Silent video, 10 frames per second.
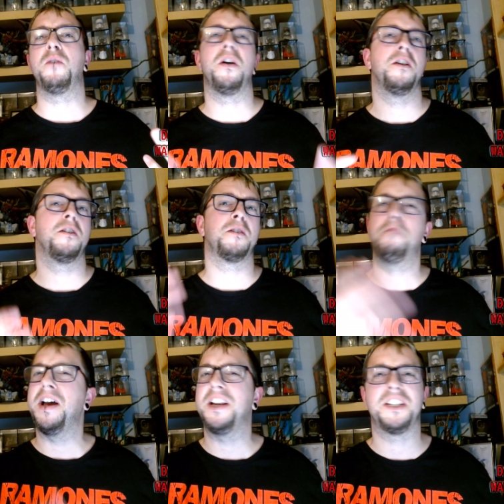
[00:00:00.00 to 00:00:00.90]
whether
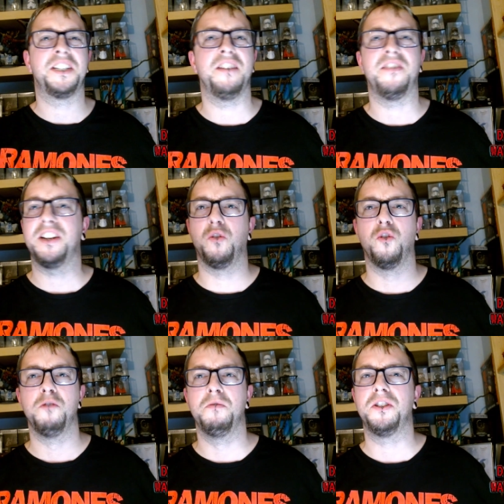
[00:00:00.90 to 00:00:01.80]
competitive at
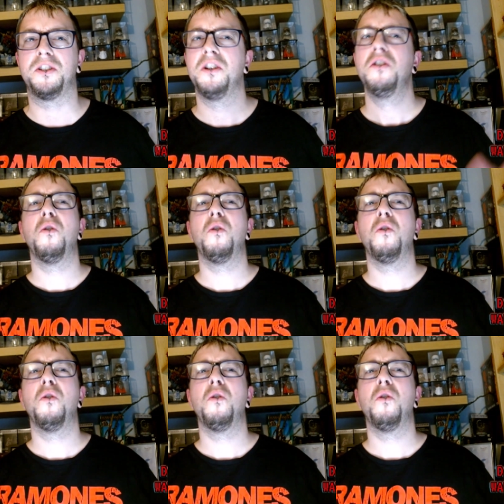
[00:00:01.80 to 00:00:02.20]
tournaments